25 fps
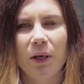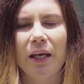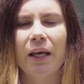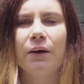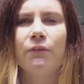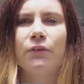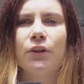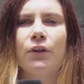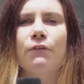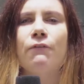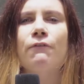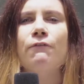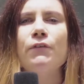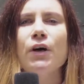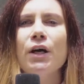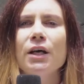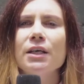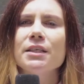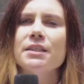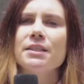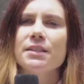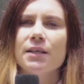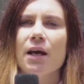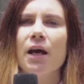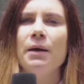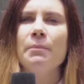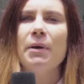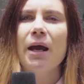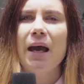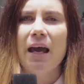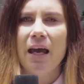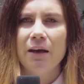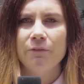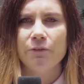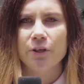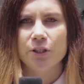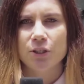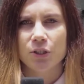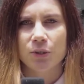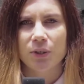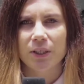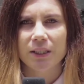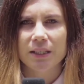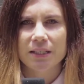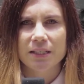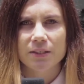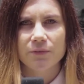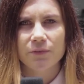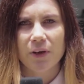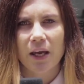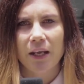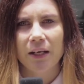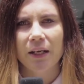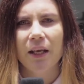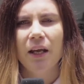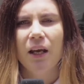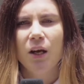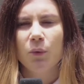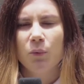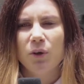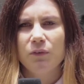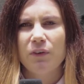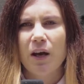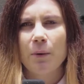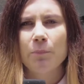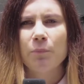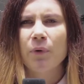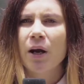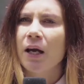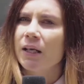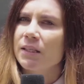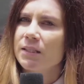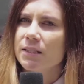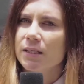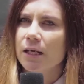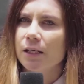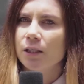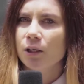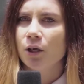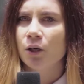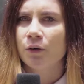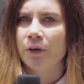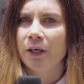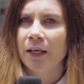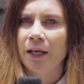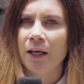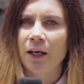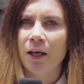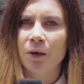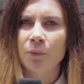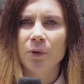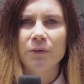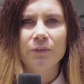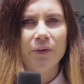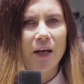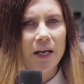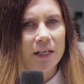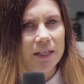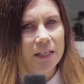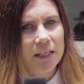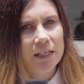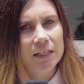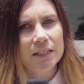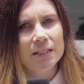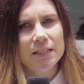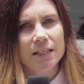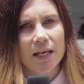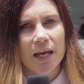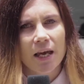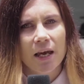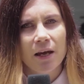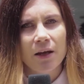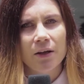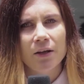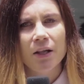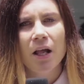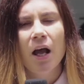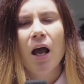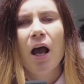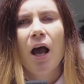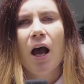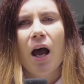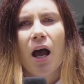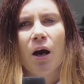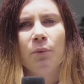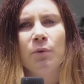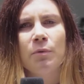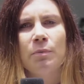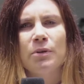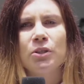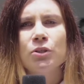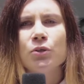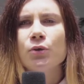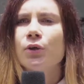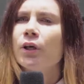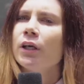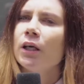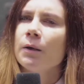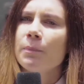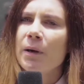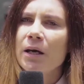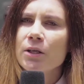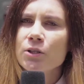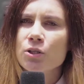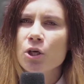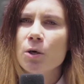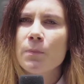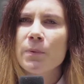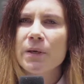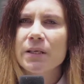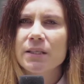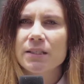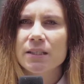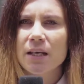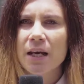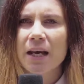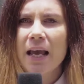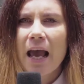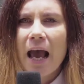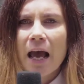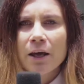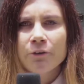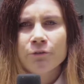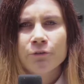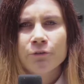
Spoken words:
We're here for the first time ever doing this event. We've had brands like L'Oreal, we've had Intel, and we've been talking about topics like ad